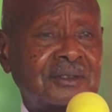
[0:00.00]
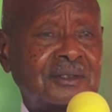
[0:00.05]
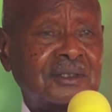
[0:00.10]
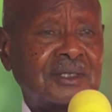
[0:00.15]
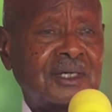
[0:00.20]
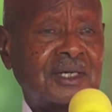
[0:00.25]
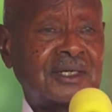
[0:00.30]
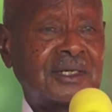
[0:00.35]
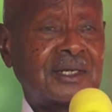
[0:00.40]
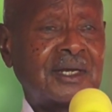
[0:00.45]

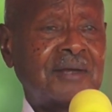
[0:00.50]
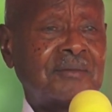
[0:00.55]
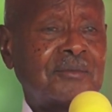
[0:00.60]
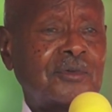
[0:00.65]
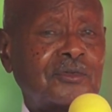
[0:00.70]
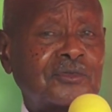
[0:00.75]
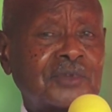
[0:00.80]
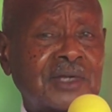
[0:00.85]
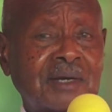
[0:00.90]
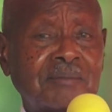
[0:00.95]
an army
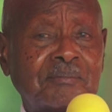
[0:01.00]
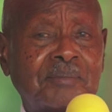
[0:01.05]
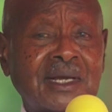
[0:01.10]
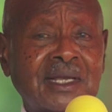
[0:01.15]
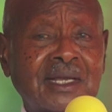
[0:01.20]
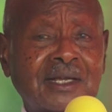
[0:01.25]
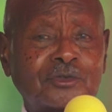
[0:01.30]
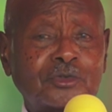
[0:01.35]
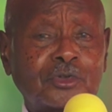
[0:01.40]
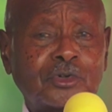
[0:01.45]
of
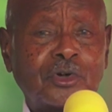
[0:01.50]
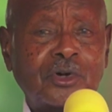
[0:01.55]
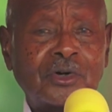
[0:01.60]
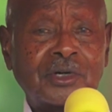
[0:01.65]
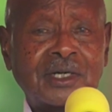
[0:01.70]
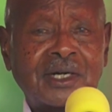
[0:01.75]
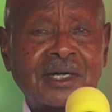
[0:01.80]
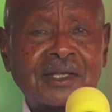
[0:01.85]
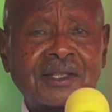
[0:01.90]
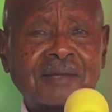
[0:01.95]
empire to conquer
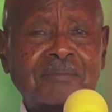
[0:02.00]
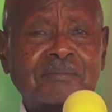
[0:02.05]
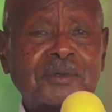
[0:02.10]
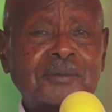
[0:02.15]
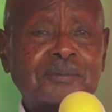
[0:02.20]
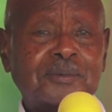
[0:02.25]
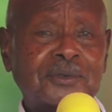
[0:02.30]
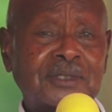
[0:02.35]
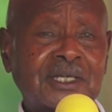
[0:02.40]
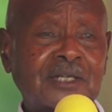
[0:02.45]
other
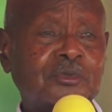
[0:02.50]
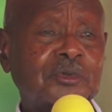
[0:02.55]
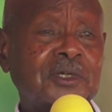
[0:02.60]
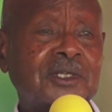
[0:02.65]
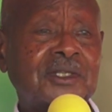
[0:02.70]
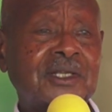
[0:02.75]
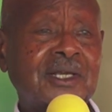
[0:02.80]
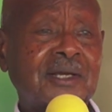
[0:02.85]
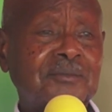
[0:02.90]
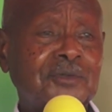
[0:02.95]
people. That was
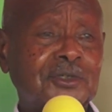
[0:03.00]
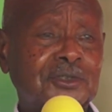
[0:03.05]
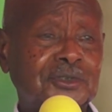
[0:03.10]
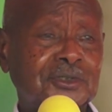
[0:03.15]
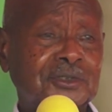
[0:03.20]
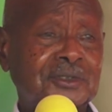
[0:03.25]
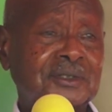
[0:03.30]
their mission.